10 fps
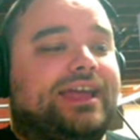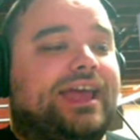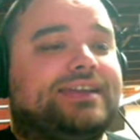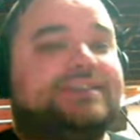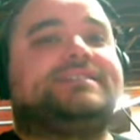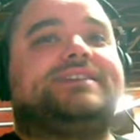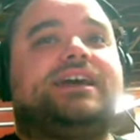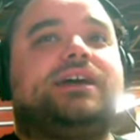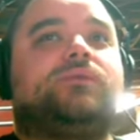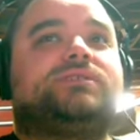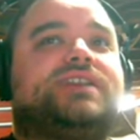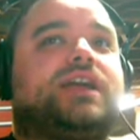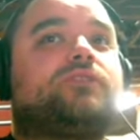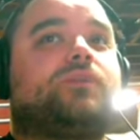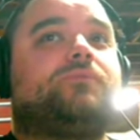and once I
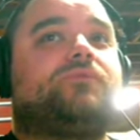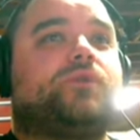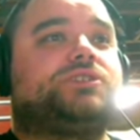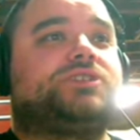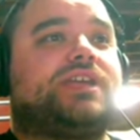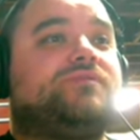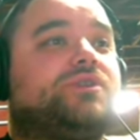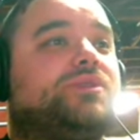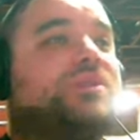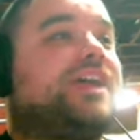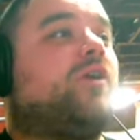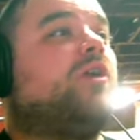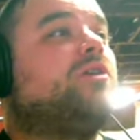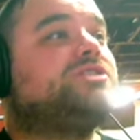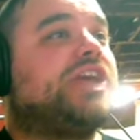got Drumforge Savior, that
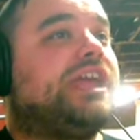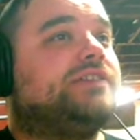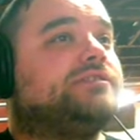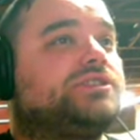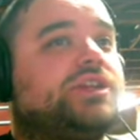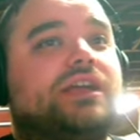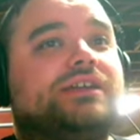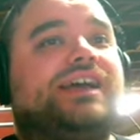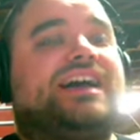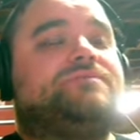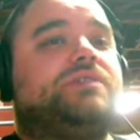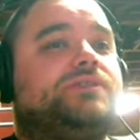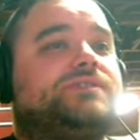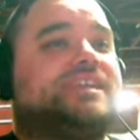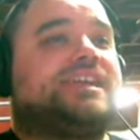all changed. I've been
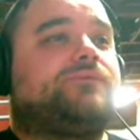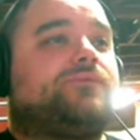using it